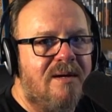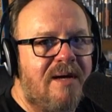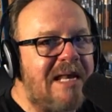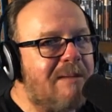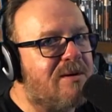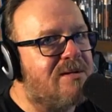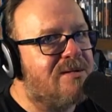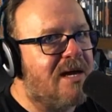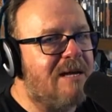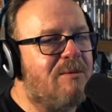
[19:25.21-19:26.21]

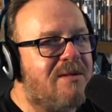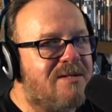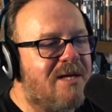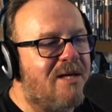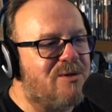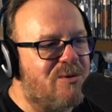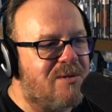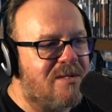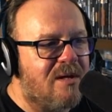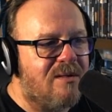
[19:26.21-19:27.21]
Anybody that tells
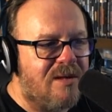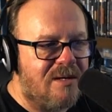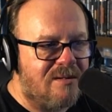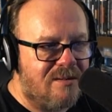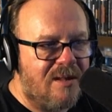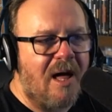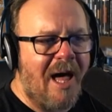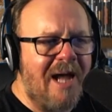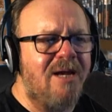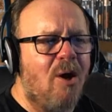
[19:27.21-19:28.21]
you they
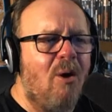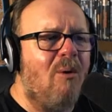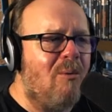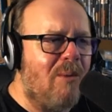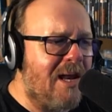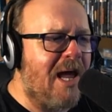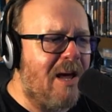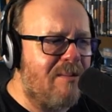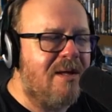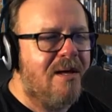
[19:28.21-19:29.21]
I know what
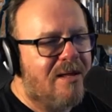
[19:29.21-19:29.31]
happened,